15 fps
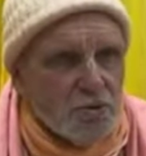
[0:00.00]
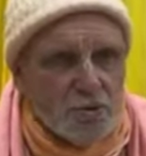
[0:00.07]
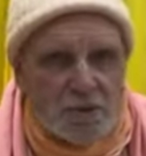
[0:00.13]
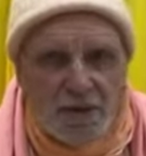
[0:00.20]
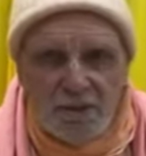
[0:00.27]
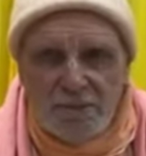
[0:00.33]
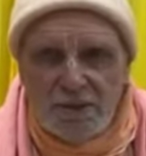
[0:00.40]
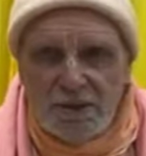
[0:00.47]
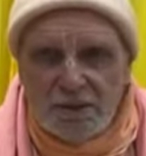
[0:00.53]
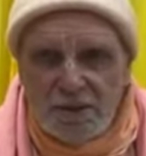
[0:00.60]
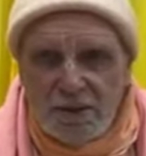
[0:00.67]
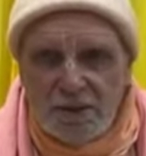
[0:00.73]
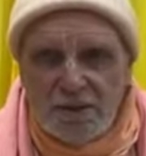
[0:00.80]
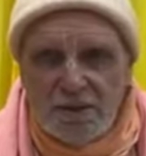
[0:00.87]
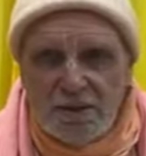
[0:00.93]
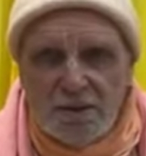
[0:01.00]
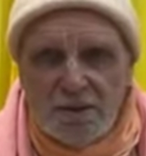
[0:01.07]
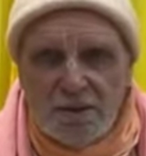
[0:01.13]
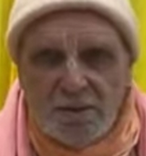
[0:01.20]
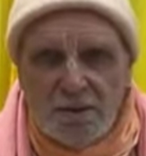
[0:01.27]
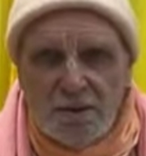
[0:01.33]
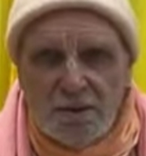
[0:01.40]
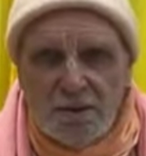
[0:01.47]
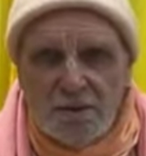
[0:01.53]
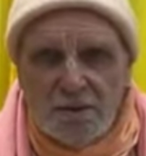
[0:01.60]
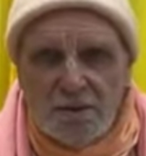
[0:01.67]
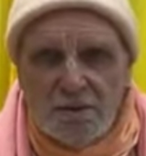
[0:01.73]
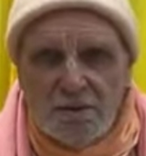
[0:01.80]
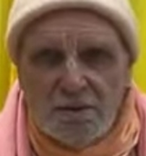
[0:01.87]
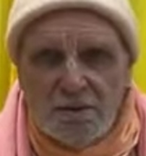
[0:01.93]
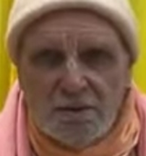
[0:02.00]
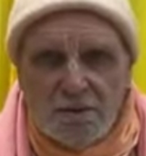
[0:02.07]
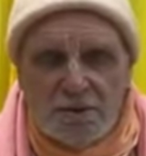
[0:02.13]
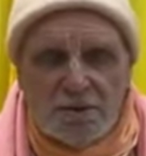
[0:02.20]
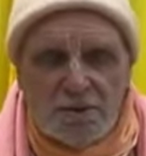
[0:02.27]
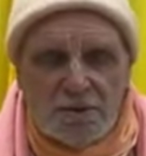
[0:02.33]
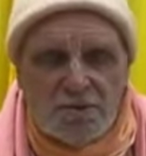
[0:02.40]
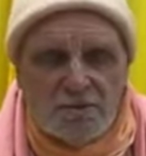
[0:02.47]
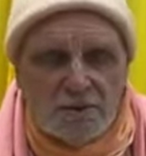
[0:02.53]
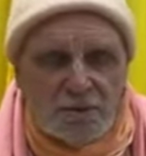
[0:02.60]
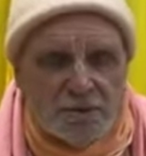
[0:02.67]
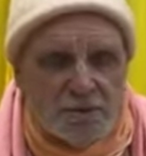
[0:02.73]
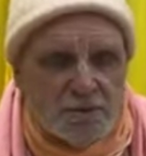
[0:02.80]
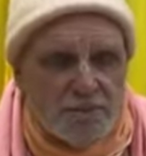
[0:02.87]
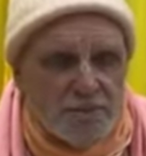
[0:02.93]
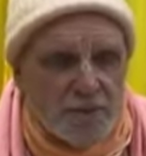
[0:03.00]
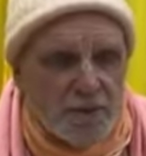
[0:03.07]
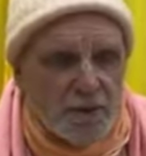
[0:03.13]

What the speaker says: turnam yateta. This verse